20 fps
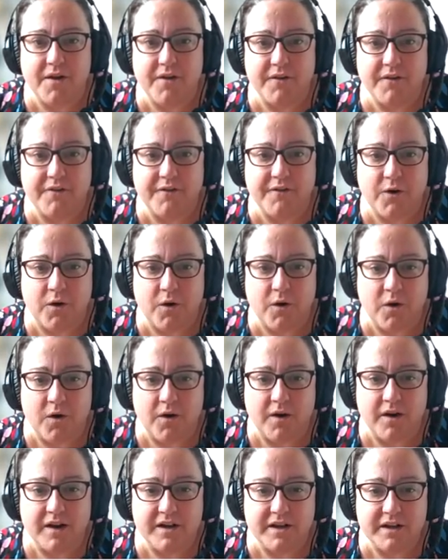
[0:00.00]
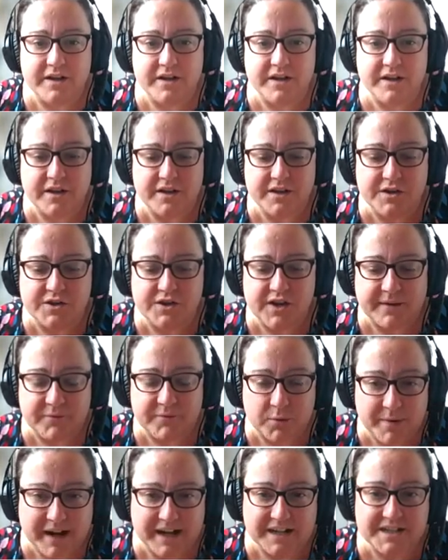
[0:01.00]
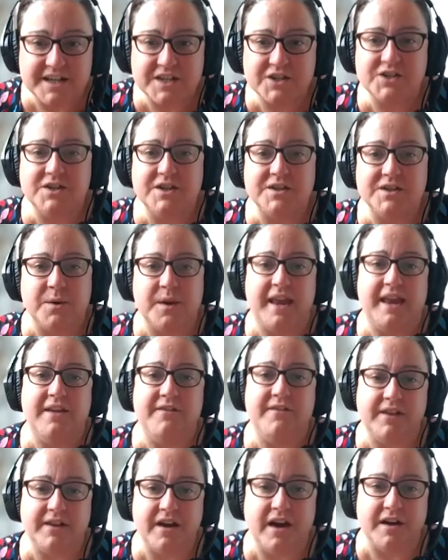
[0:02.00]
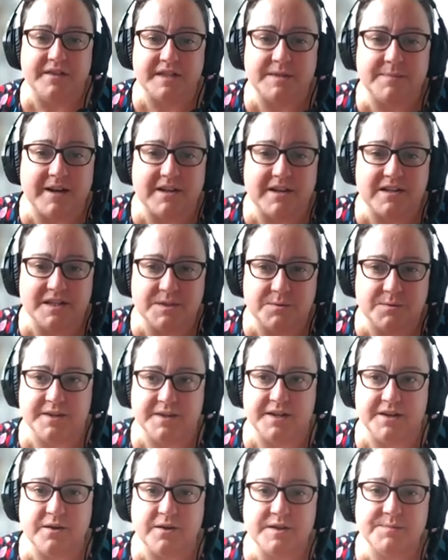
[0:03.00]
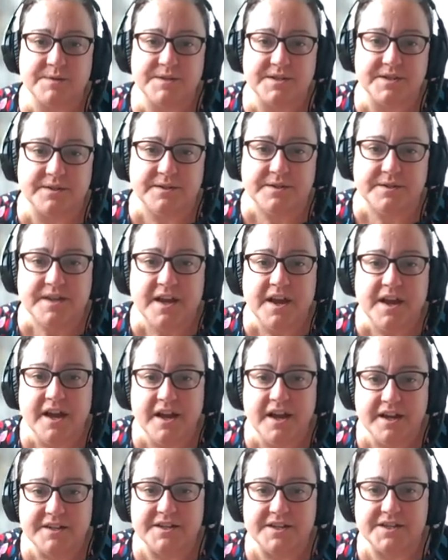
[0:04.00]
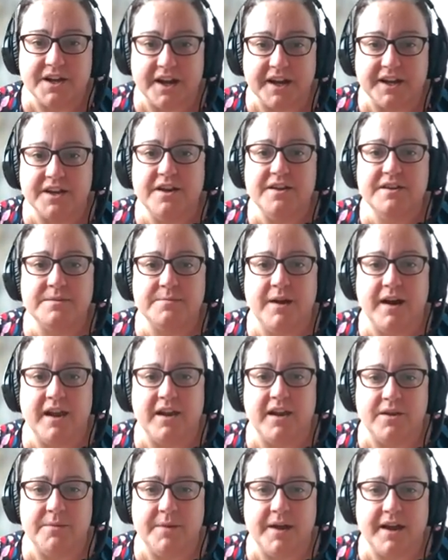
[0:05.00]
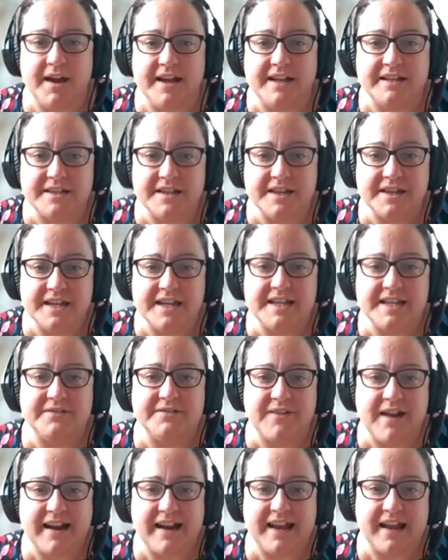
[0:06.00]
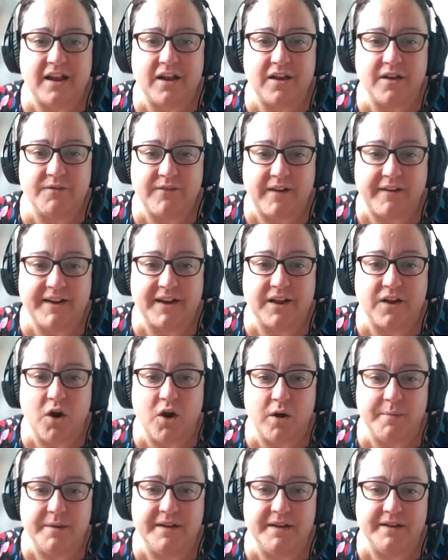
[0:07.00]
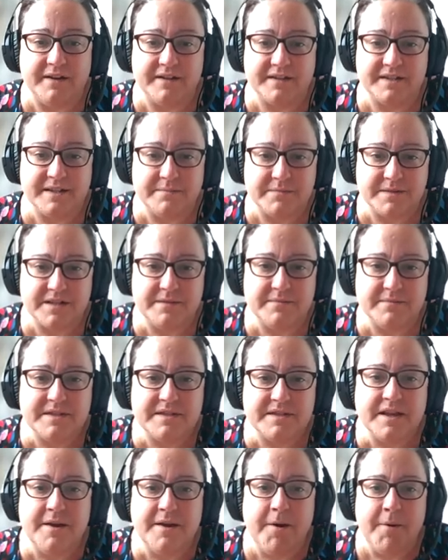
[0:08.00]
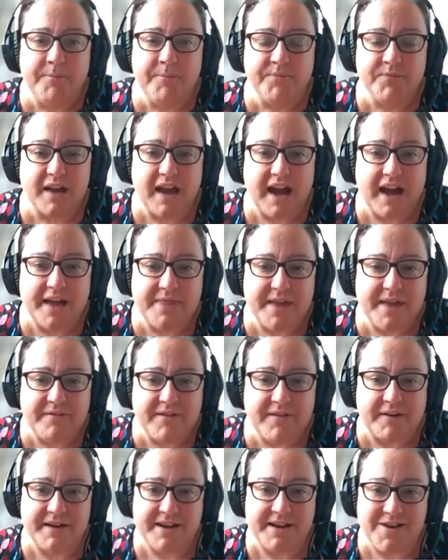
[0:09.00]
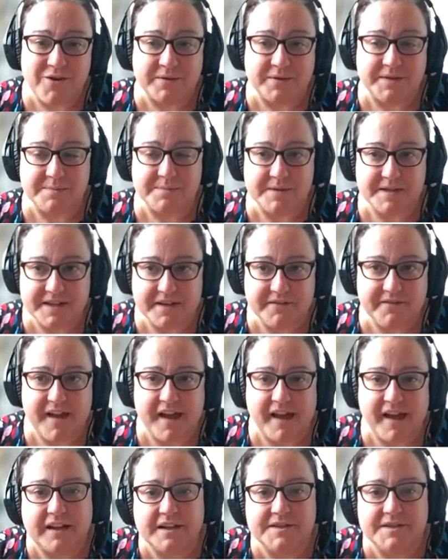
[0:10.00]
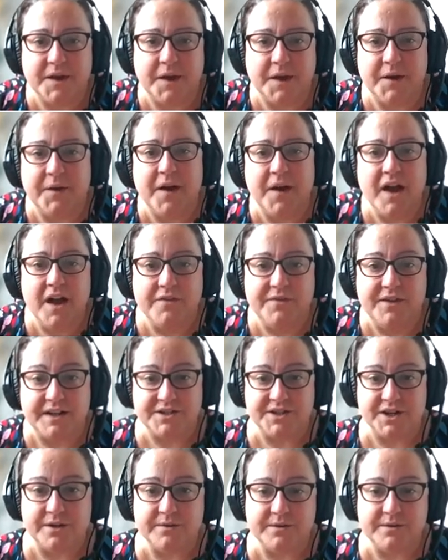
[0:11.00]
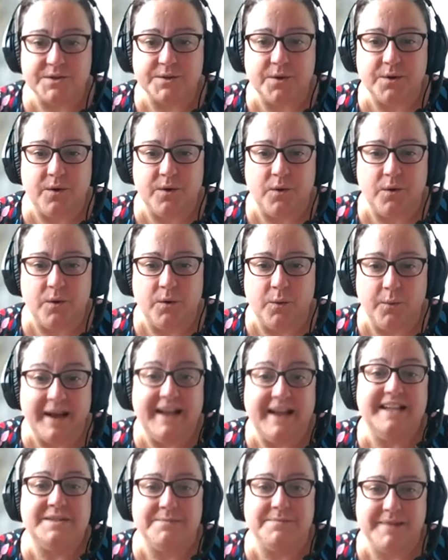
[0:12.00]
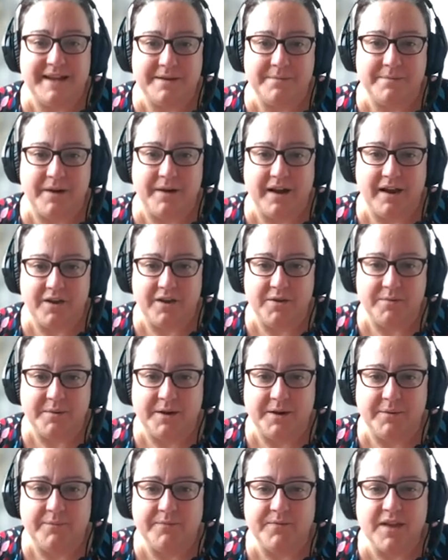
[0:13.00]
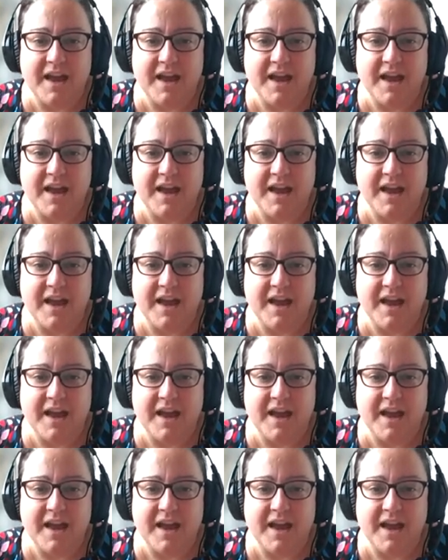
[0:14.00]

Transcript: for general practitioners or even other specialists within hospitals to diagnose myeloma is that these are very, very common symptoms and they're very non-specific. So they don't always mean myeloma.